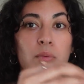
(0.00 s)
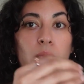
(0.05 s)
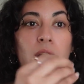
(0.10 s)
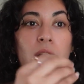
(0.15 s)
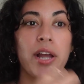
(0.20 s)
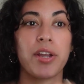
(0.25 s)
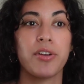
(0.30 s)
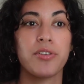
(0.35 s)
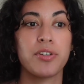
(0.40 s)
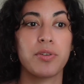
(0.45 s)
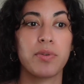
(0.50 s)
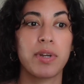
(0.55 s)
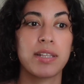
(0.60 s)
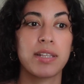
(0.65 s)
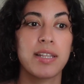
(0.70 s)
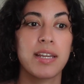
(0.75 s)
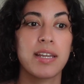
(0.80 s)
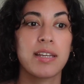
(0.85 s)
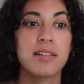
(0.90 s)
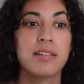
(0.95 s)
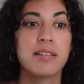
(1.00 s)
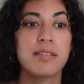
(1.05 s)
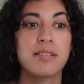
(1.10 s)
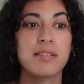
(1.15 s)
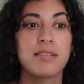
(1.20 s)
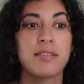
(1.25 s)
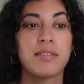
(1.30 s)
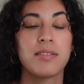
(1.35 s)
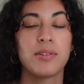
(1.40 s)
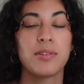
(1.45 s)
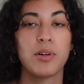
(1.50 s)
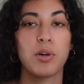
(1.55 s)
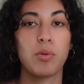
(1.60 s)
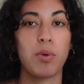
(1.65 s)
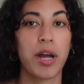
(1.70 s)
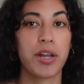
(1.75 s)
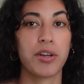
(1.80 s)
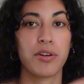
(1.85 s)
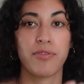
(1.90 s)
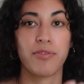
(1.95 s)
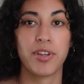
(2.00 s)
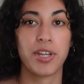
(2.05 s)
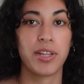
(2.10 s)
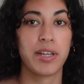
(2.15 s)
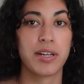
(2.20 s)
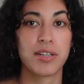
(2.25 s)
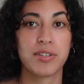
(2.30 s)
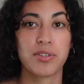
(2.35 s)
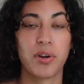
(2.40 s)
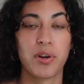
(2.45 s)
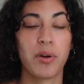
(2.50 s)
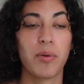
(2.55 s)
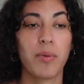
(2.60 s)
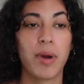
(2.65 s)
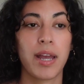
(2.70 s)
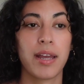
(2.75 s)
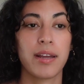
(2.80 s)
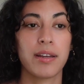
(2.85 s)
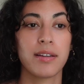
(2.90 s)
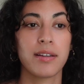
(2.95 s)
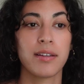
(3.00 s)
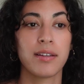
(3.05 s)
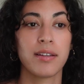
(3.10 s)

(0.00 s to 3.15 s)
why you're doing things or why you're feeling a certain way.